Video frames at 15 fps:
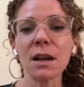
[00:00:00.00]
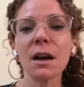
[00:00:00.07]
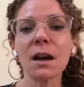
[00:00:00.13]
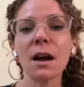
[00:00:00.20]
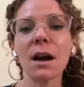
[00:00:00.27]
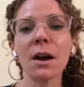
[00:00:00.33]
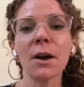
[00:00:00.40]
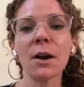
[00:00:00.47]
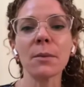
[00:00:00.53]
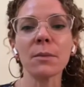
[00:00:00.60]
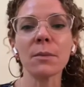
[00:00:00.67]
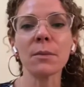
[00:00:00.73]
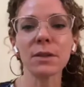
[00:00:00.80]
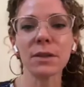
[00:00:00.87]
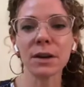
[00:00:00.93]

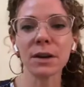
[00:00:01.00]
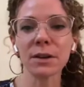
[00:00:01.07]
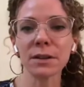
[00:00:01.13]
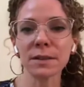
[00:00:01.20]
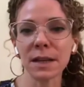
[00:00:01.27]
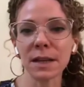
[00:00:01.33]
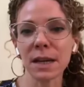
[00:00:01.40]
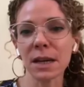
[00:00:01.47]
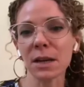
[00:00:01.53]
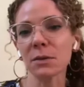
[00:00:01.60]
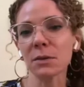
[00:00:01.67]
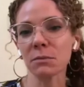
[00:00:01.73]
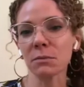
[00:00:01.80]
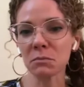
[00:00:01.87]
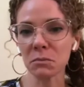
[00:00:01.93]
There is a
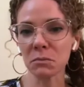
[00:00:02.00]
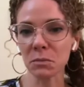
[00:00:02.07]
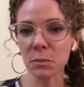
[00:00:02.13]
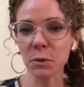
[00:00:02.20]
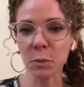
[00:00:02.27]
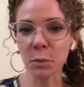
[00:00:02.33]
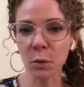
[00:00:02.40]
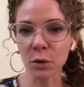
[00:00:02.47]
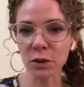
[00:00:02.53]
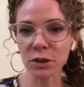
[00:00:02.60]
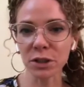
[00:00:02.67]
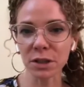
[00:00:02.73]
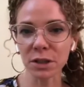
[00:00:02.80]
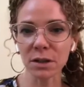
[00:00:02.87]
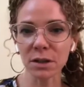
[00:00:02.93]

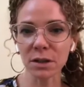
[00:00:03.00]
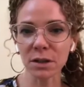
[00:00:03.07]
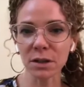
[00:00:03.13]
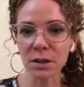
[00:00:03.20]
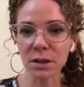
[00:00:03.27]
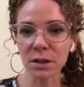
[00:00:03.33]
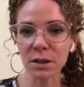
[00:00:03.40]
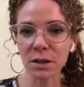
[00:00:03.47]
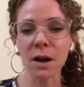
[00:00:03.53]
proportion of